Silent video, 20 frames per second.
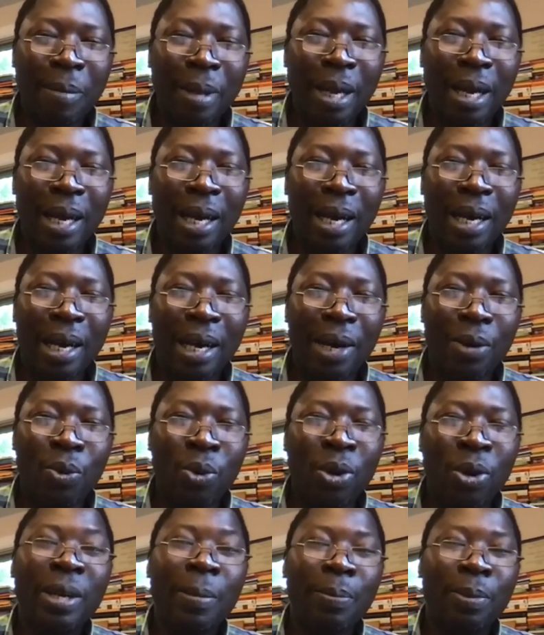uh, uh,
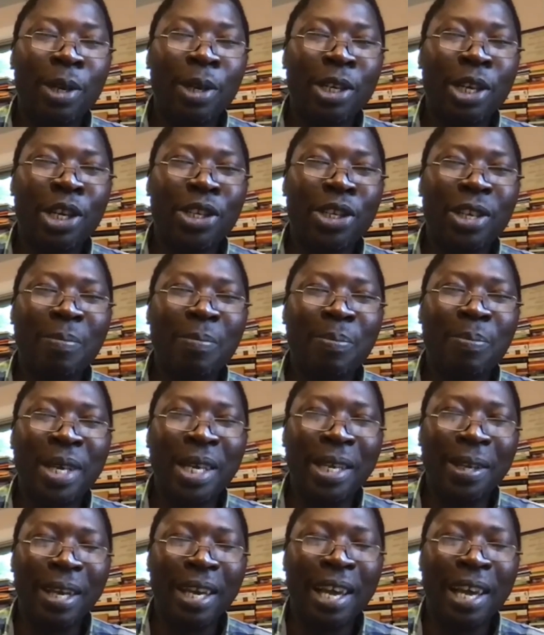will the politician be?